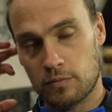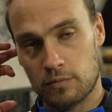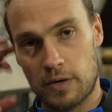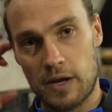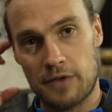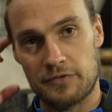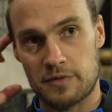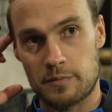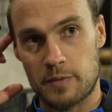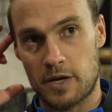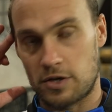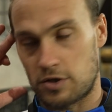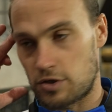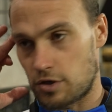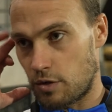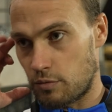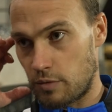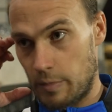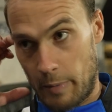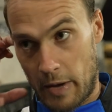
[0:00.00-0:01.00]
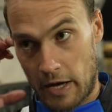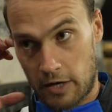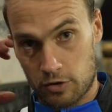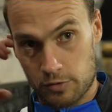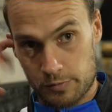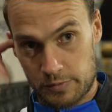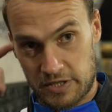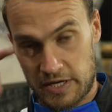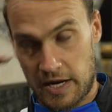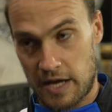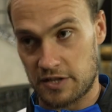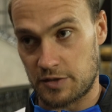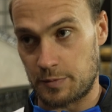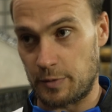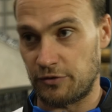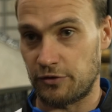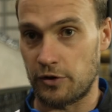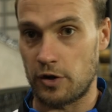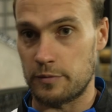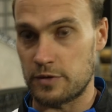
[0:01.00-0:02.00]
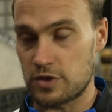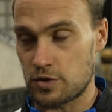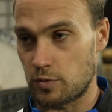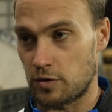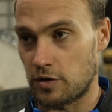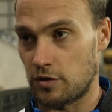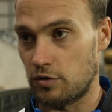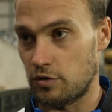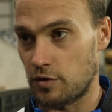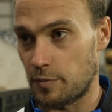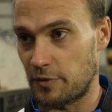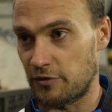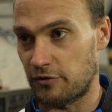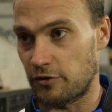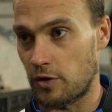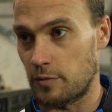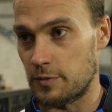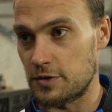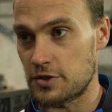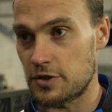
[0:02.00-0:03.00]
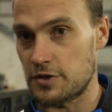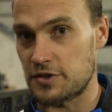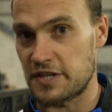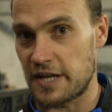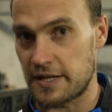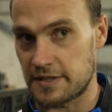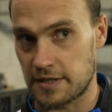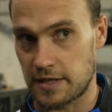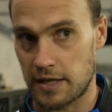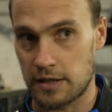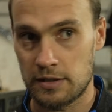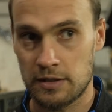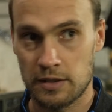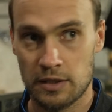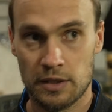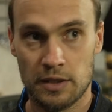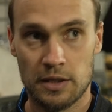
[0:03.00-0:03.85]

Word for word: We have to make sure we back up tonight's performance with another performance on Saturday.